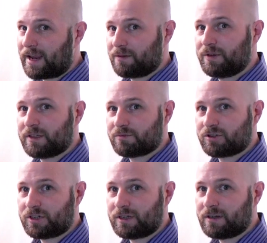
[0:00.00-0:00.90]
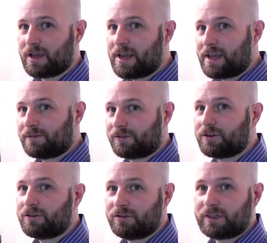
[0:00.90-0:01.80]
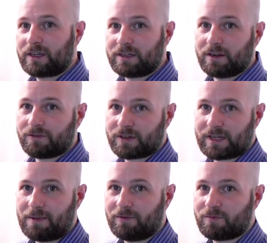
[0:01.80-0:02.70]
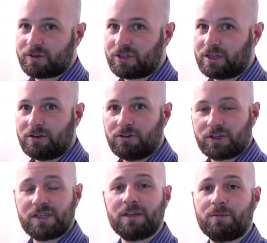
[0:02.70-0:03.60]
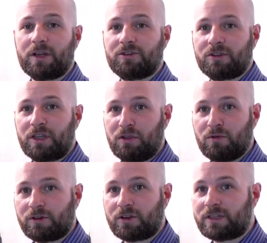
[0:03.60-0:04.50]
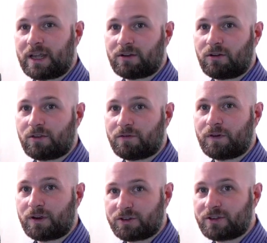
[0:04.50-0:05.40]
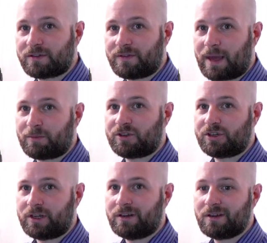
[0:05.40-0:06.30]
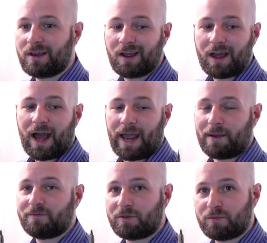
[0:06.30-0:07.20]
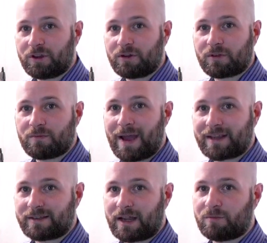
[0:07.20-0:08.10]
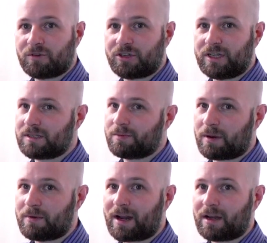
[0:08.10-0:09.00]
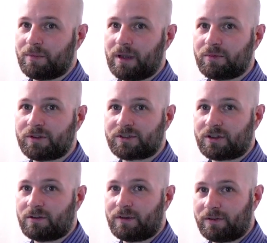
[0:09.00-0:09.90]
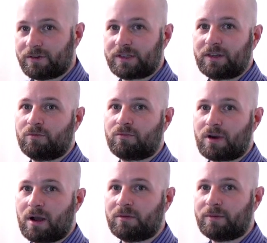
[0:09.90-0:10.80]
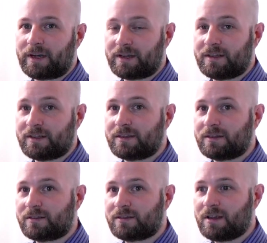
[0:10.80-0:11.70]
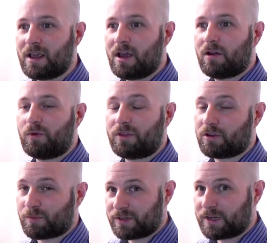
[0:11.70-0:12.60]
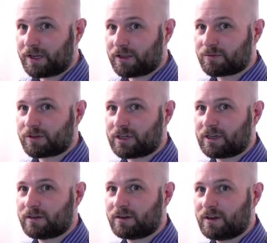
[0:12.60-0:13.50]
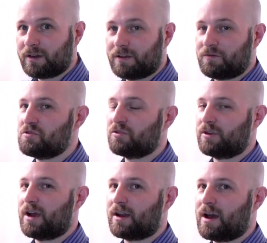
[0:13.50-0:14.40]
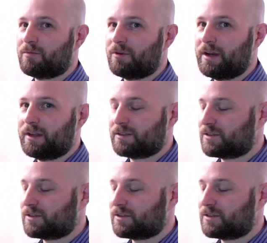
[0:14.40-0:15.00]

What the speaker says: handpiece machine. If you're using a different type of machine, you just need to make sure that you understand all the functions of that machine. I am familiar with mass style machines, but I'm not going to be able to solve every single problem at a distance with your particular machine if you don't know how to operate it.